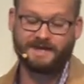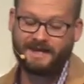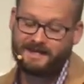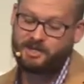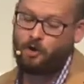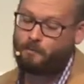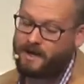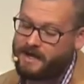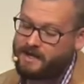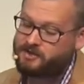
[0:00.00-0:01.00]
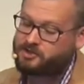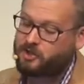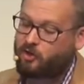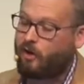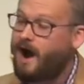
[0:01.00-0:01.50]
It is obedience to
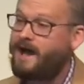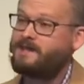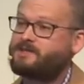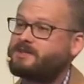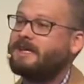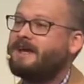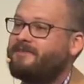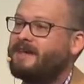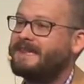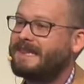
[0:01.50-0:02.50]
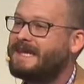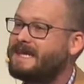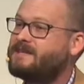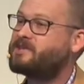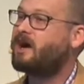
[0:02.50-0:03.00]
Christ that
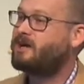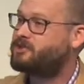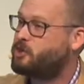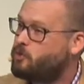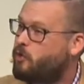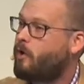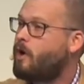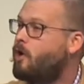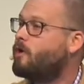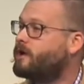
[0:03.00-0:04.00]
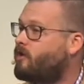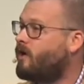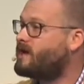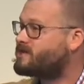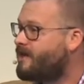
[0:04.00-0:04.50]
leads us to grow in
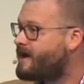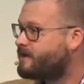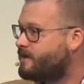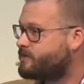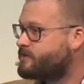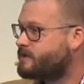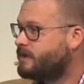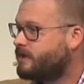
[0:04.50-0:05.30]
Christ likeness.